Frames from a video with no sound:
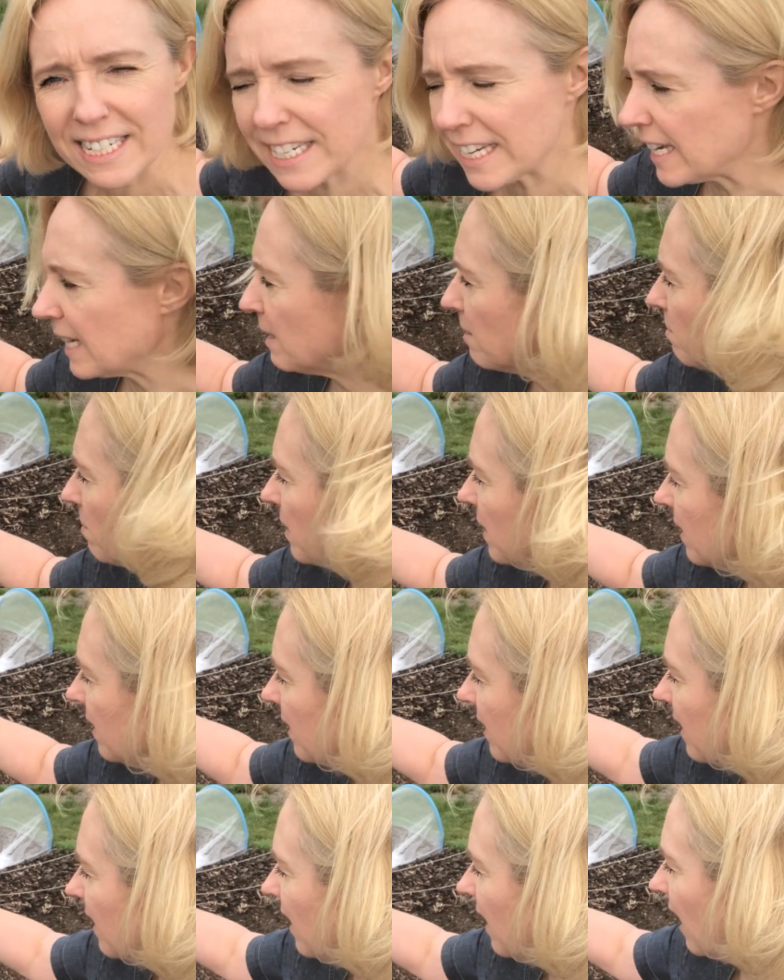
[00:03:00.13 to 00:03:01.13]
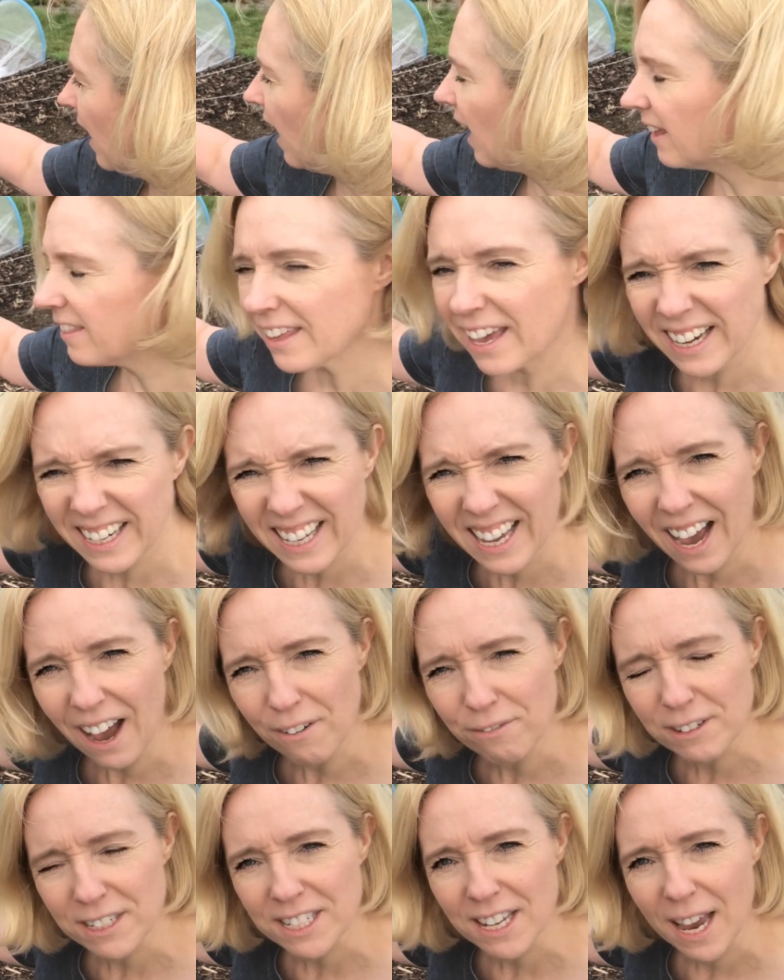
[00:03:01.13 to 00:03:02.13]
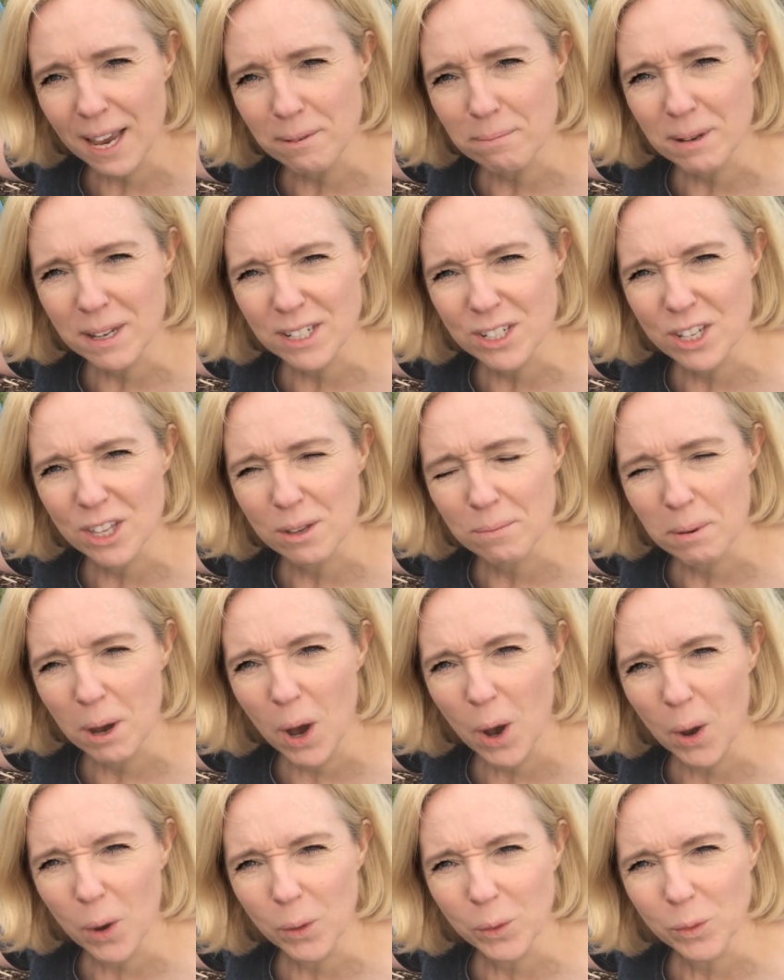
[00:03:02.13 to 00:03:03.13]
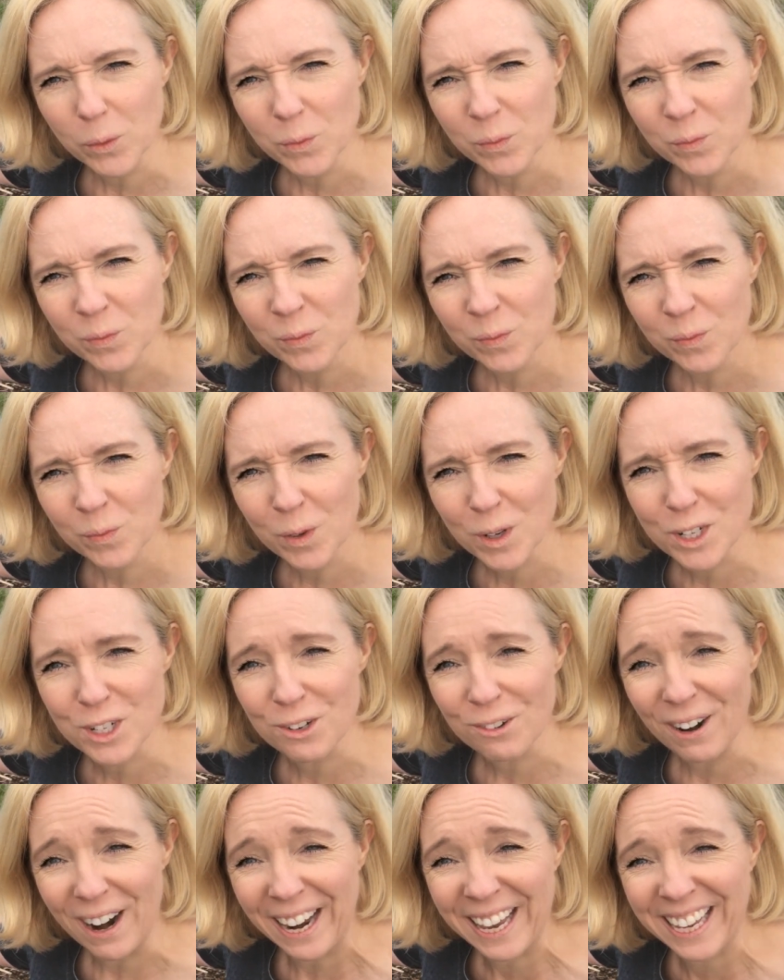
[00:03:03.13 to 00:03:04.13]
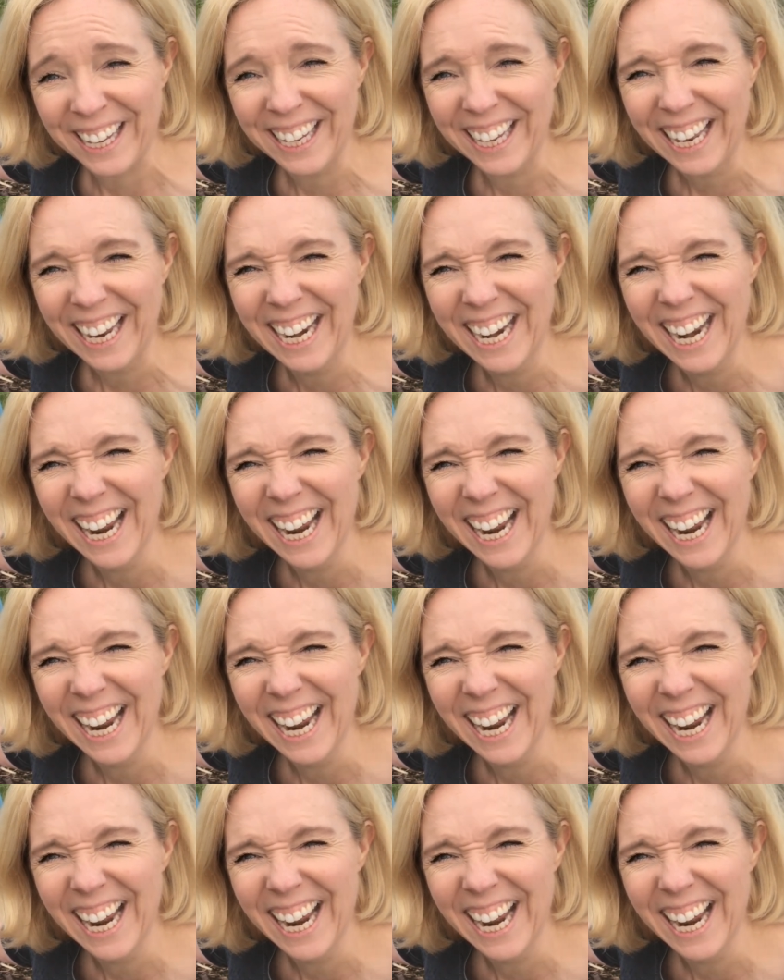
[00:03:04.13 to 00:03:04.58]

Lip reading: deep, and then gaffer tape it to the pole. What do you reckon?